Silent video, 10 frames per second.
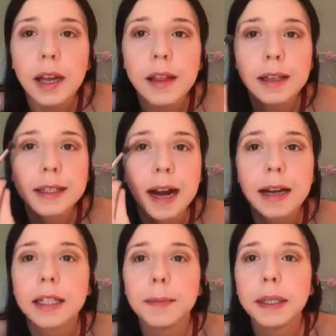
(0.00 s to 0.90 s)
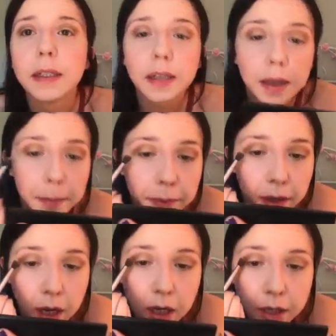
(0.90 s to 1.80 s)
And that's starting to build up,
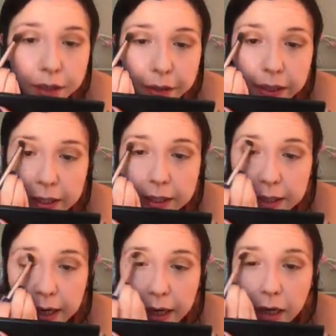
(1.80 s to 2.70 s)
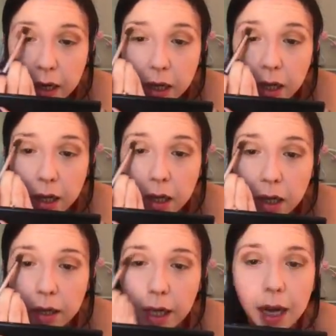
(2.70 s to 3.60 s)
as you can see.
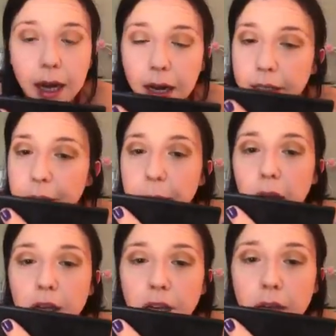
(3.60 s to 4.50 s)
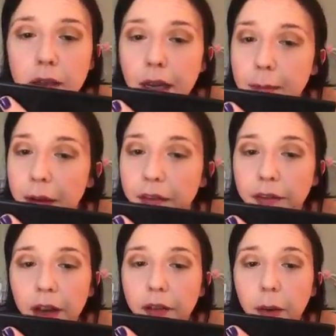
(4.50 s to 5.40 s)
I think doing eyeshadow is like my
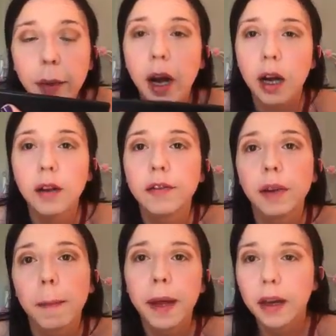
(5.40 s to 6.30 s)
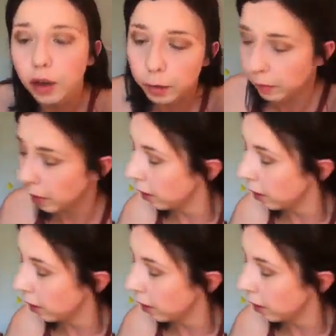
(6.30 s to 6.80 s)
favourite part of makeup.